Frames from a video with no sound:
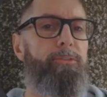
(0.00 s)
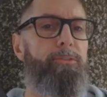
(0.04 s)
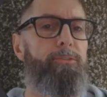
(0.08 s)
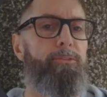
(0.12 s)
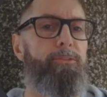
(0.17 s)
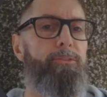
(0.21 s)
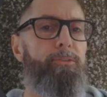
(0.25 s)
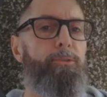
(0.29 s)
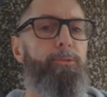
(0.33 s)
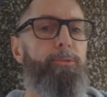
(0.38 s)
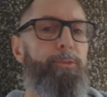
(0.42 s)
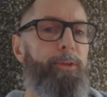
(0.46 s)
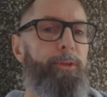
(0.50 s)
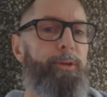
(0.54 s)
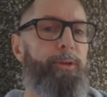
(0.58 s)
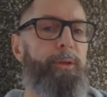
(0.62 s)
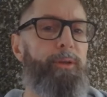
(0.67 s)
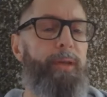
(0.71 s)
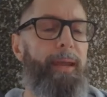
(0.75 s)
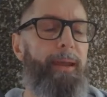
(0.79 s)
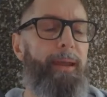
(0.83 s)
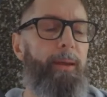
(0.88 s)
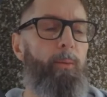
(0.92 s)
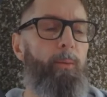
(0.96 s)
so that
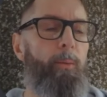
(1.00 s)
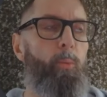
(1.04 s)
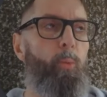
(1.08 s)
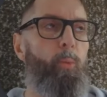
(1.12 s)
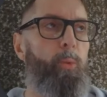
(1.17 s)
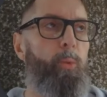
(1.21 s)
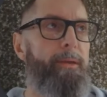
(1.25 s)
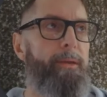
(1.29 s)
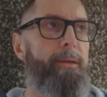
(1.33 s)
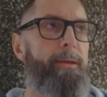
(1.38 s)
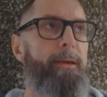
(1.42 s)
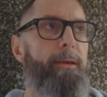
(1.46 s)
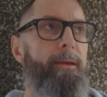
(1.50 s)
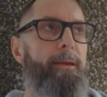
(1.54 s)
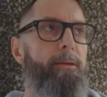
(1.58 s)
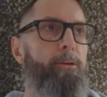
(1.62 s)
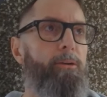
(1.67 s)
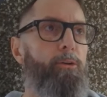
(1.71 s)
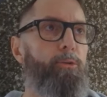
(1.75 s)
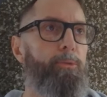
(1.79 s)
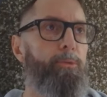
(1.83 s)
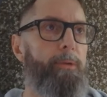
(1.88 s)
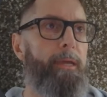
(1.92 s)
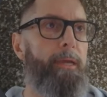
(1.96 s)
we can
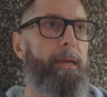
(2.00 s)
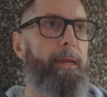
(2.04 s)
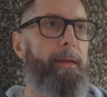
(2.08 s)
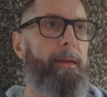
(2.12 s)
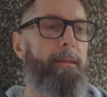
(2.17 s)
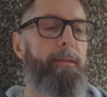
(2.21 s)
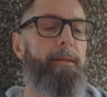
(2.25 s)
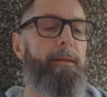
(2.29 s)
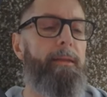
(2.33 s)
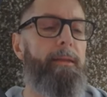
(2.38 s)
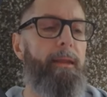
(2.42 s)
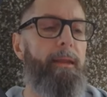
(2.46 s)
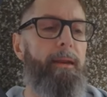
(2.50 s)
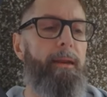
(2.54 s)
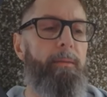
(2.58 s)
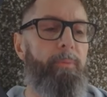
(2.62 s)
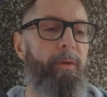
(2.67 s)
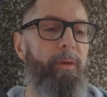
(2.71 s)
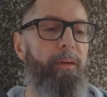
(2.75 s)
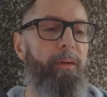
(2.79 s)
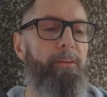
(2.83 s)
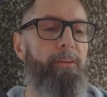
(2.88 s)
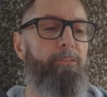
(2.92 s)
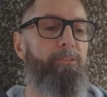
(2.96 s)
create in the
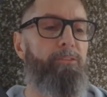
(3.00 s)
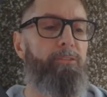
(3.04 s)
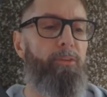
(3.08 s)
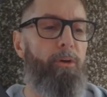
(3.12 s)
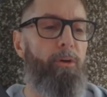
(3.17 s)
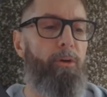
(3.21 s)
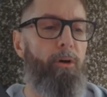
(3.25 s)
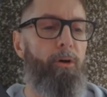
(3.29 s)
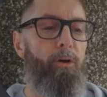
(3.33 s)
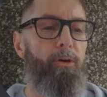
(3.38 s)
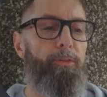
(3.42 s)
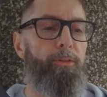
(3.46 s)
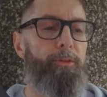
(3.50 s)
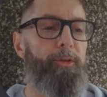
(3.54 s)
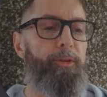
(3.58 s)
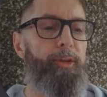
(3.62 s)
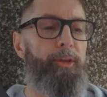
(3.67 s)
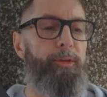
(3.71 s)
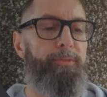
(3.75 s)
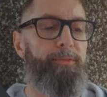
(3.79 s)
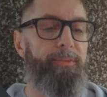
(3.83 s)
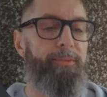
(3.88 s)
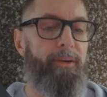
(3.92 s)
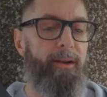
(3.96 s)
database all the
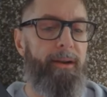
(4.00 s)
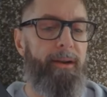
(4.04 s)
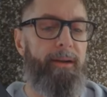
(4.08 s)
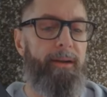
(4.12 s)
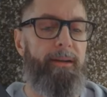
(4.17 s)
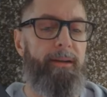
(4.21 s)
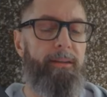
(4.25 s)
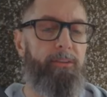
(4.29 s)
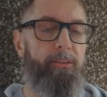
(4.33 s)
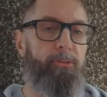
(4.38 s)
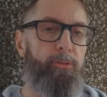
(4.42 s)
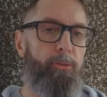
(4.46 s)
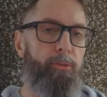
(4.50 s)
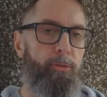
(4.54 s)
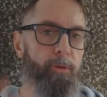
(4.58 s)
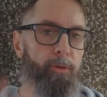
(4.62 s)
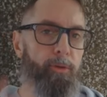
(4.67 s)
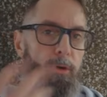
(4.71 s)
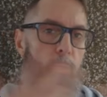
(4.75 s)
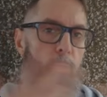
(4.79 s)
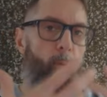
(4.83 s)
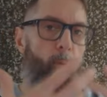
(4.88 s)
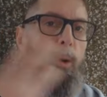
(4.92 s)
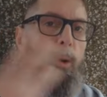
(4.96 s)
different entities that are
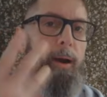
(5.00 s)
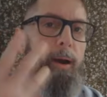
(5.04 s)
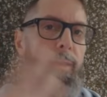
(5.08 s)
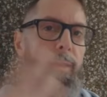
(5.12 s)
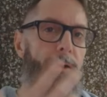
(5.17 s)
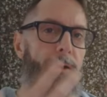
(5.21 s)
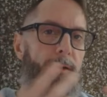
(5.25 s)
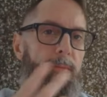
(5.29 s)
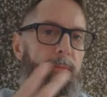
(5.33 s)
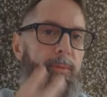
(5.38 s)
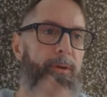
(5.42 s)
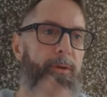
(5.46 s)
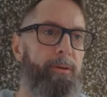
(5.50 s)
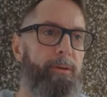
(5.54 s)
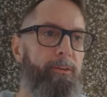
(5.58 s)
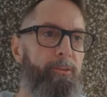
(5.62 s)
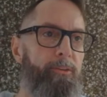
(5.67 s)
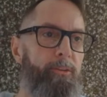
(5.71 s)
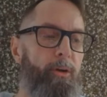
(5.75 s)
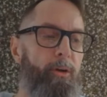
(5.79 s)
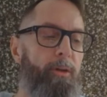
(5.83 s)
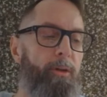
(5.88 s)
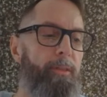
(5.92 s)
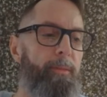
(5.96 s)
required,
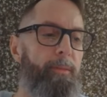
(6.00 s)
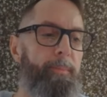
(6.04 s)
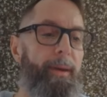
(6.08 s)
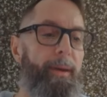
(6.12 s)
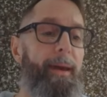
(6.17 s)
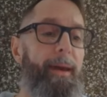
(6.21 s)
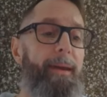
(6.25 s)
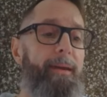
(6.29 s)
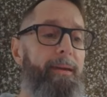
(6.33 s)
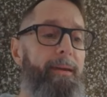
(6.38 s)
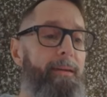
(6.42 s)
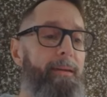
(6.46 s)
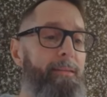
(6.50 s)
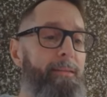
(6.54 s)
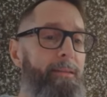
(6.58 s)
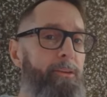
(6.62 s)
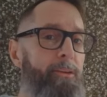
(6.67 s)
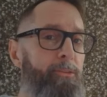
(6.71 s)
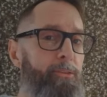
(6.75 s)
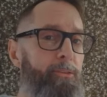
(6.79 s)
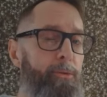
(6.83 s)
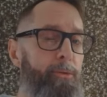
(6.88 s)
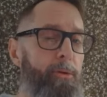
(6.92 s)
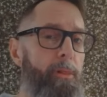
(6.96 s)
because on the back end
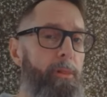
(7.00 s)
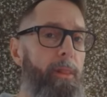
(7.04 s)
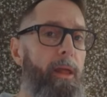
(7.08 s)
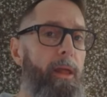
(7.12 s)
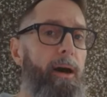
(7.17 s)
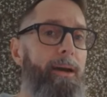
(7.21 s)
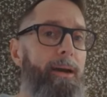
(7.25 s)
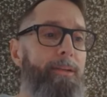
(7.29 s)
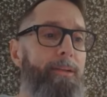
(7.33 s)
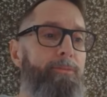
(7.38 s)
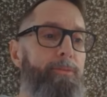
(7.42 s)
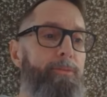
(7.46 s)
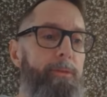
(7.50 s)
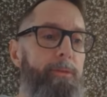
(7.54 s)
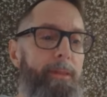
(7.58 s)
there's a lot of